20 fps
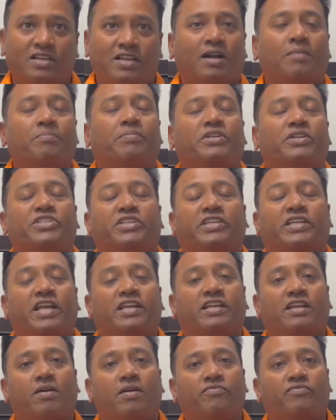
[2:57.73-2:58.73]
Compression
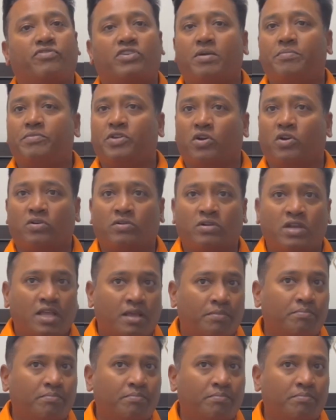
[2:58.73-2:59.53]
can come from your